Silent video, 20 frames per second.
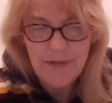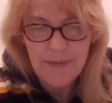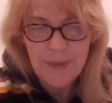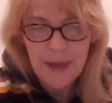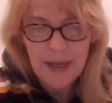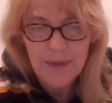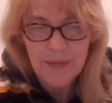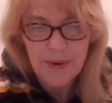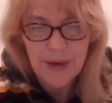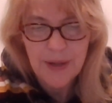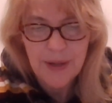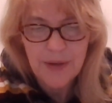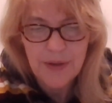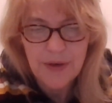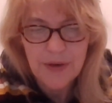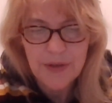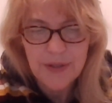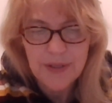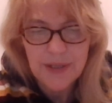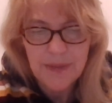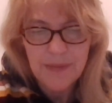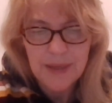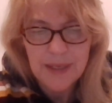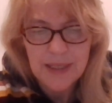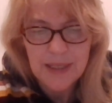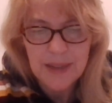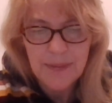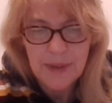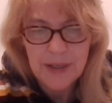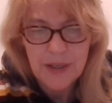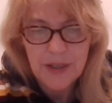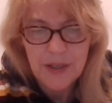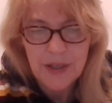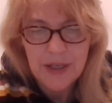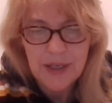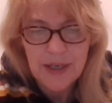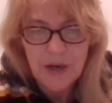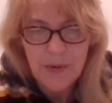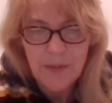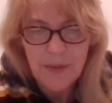me, brother, there's something
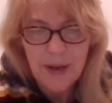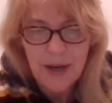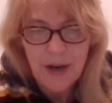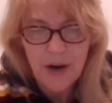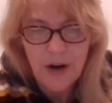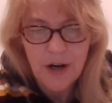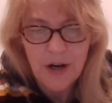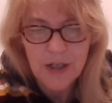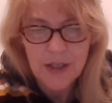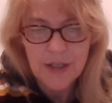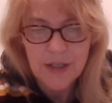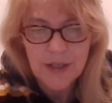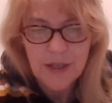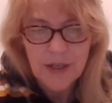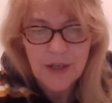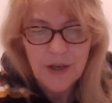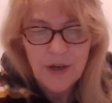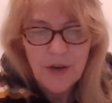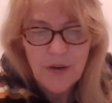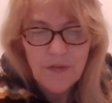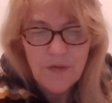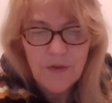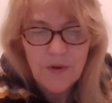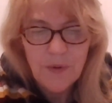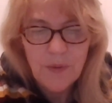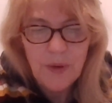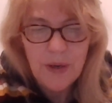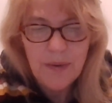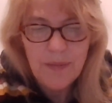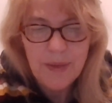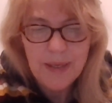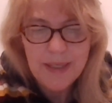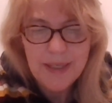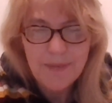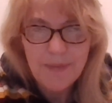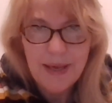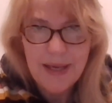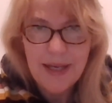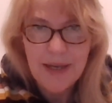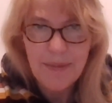specially near my heart, for we must
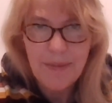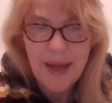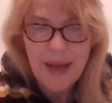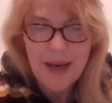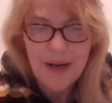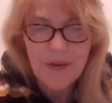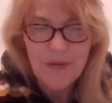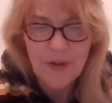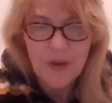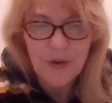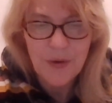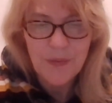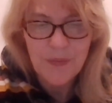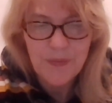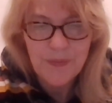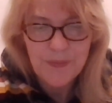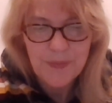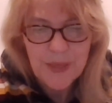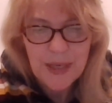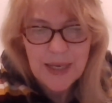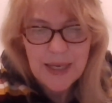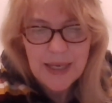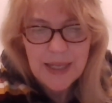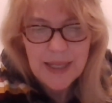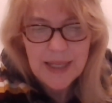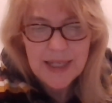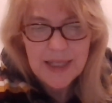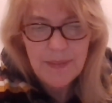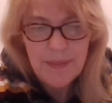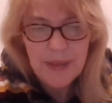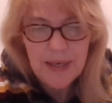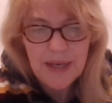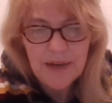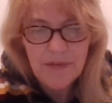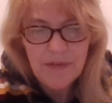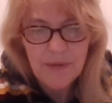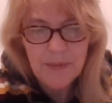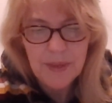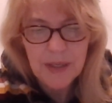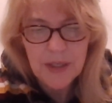make a man of you. Let's
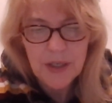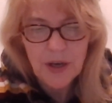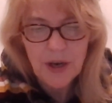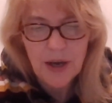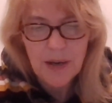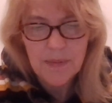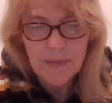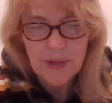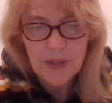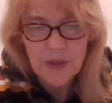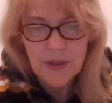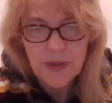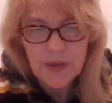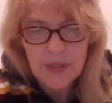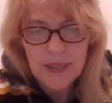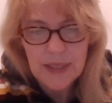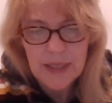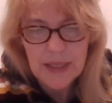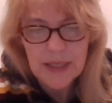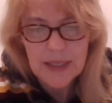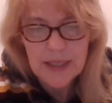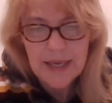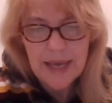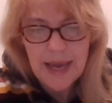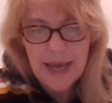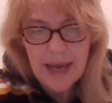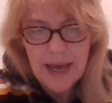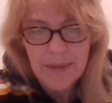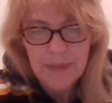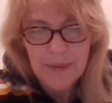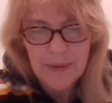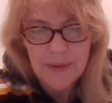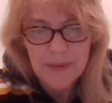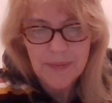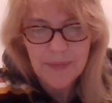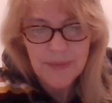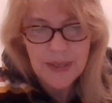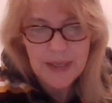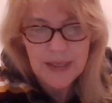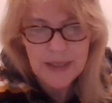begin from the top. Do you see this cap?
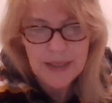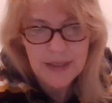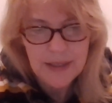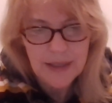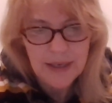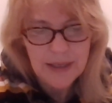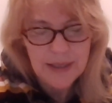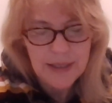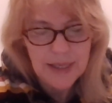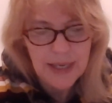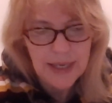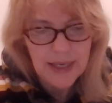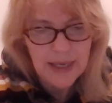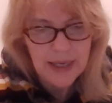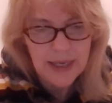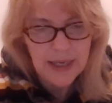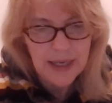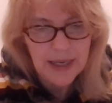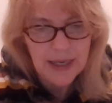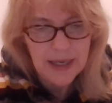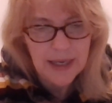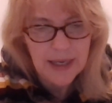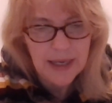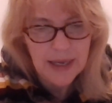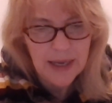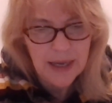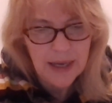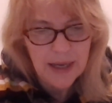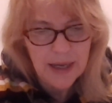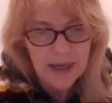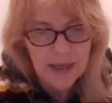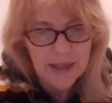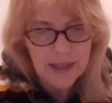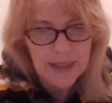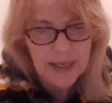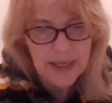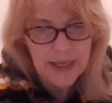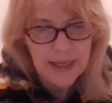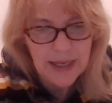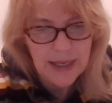He said, taking
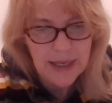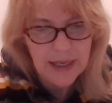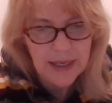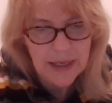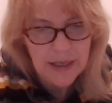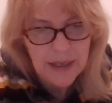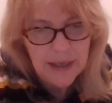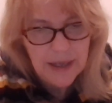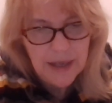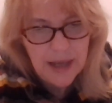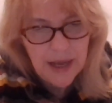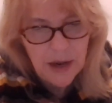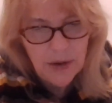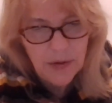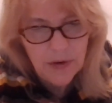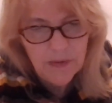out